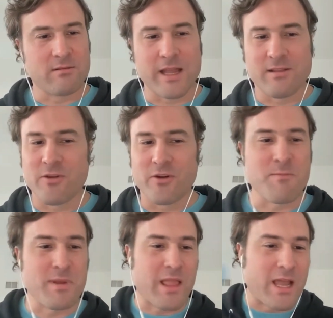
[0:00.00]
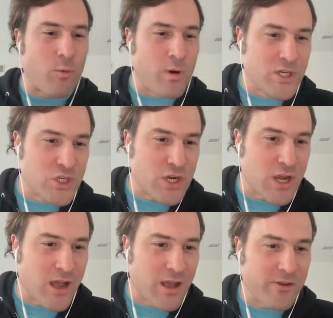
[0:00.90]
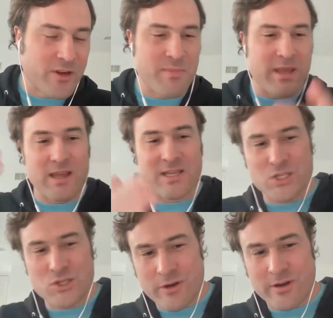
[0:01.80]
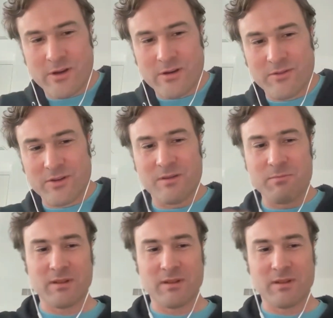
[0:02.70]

Like there could be like one shot, there can be edge triggered, there can be